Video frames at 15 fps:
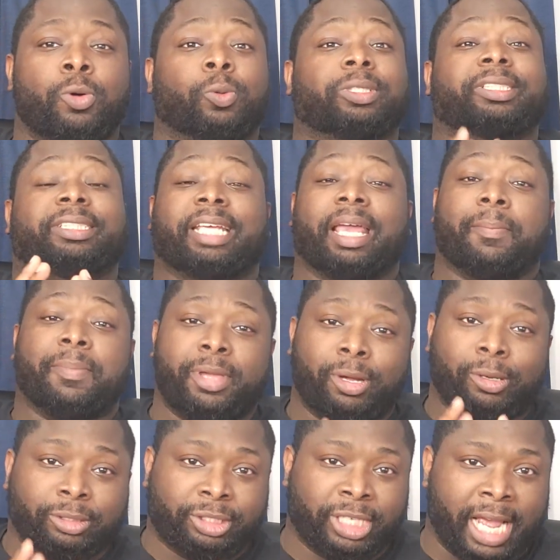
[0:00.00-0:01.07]
was
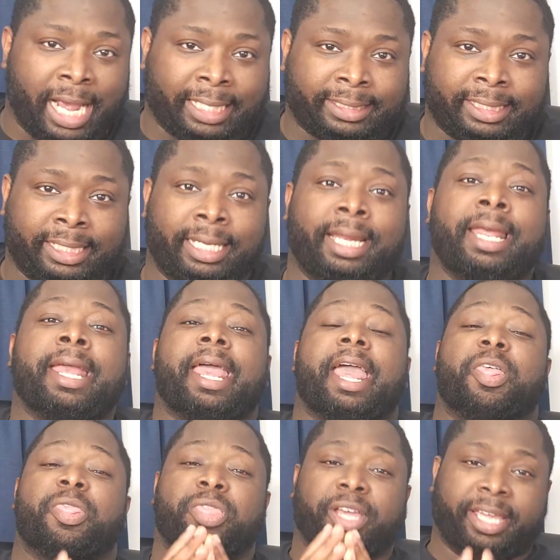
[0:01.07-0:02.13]
Samuel Jackson
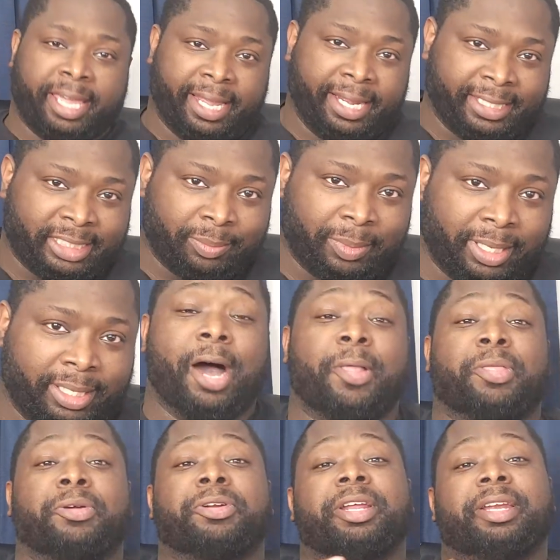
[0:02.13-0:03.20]
in The Kingsman.
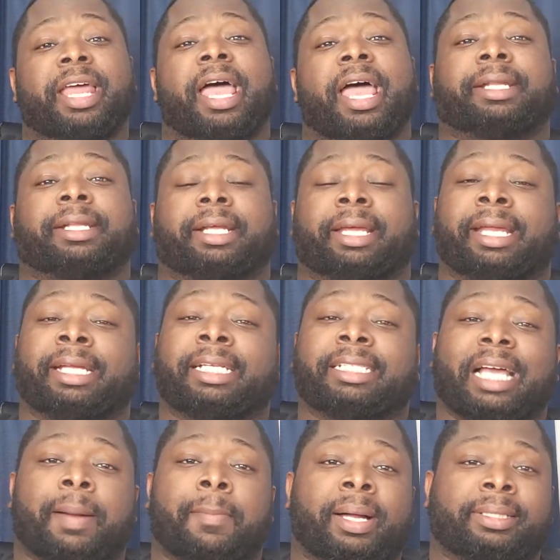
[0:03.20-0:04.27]
Other than that,
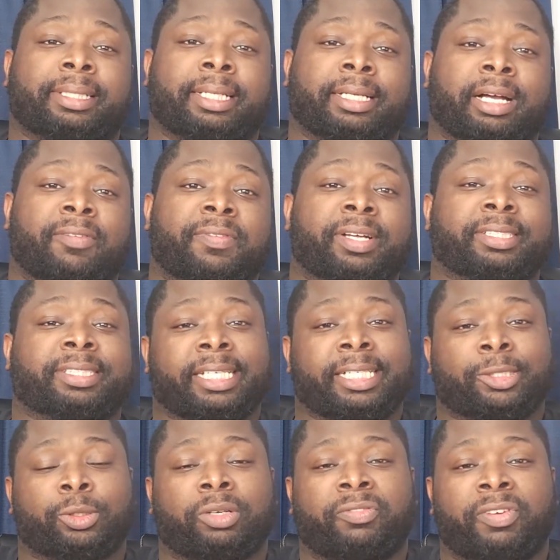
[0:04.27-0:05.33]
anytime I think of
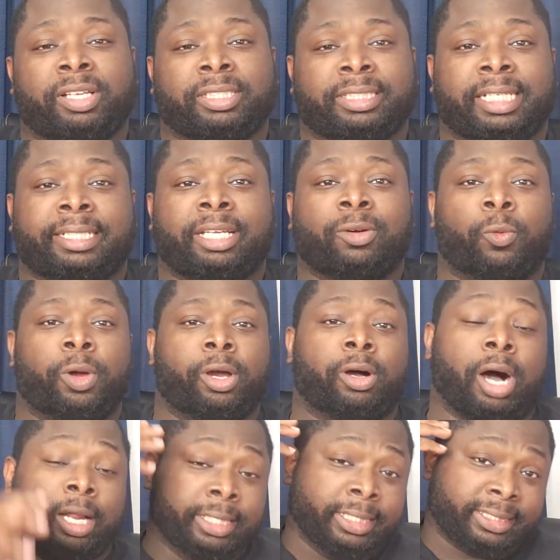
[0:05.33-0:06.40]
eccentric villains that did well,
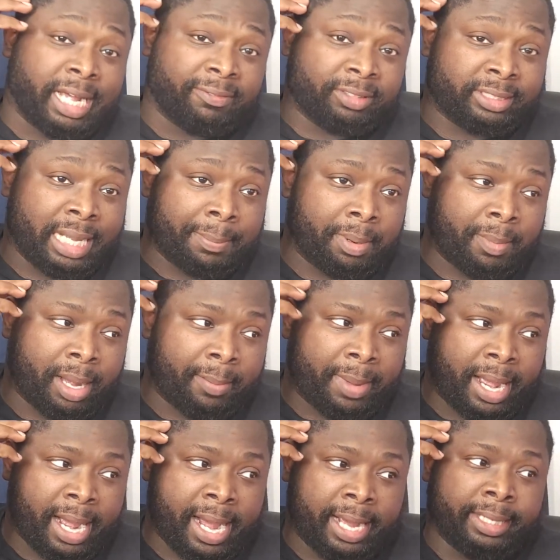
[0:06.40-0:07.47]
at least off the top of my
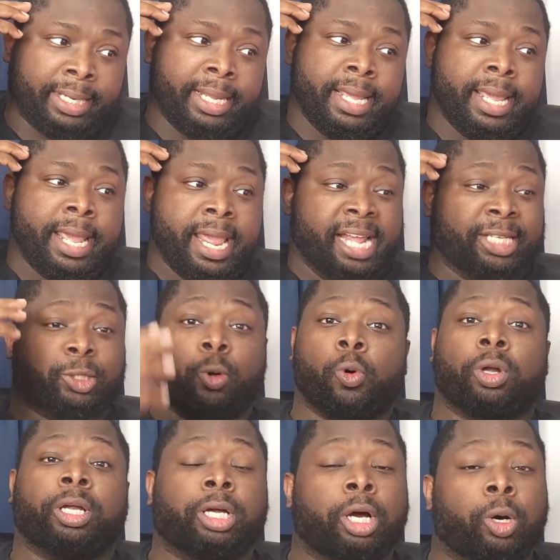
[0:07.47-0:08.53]
mind, it's
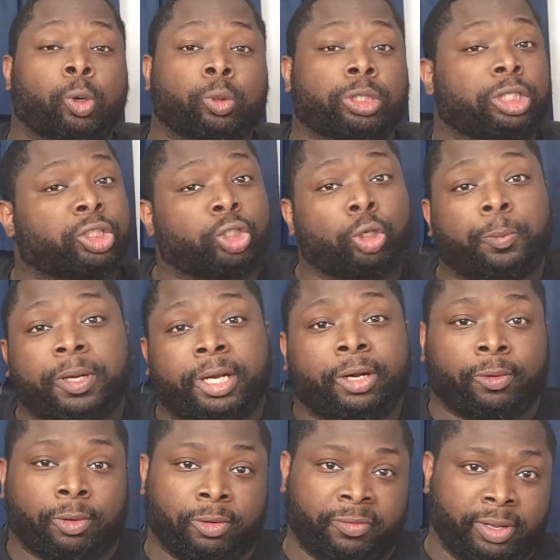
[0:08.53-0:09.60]
going to go to
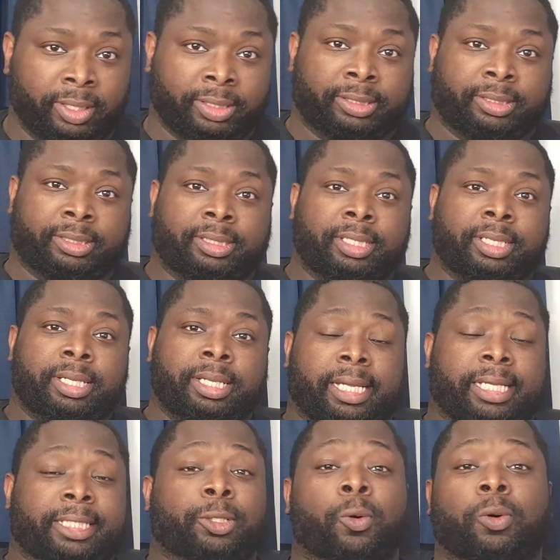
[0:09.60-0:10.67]
superhero villains.
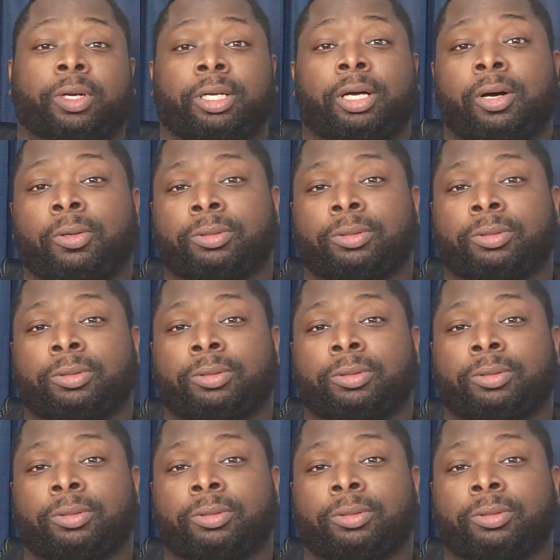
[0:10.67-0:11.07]
It's going to go